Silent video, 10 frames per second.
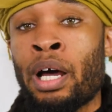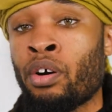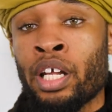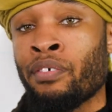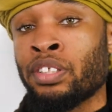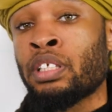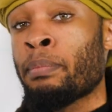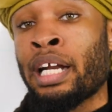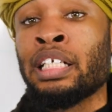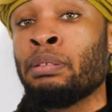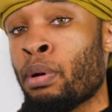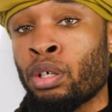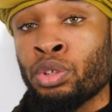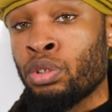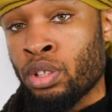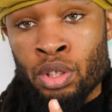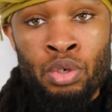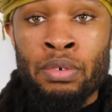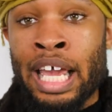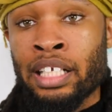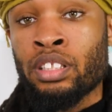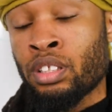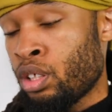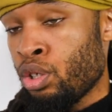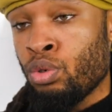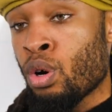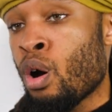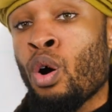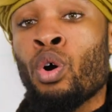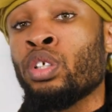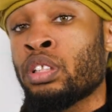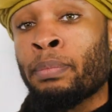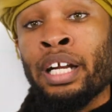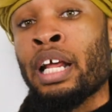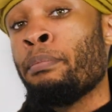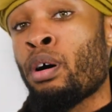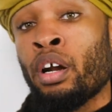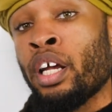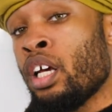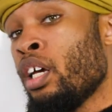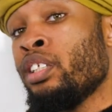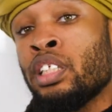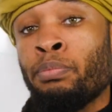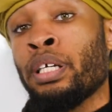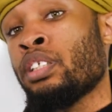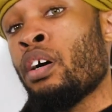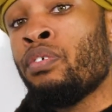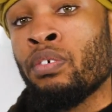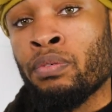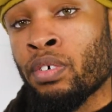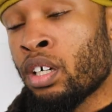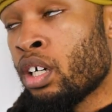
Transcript: I don't care if it's somebody that's bought to you next to you or somebody that bought it just based off of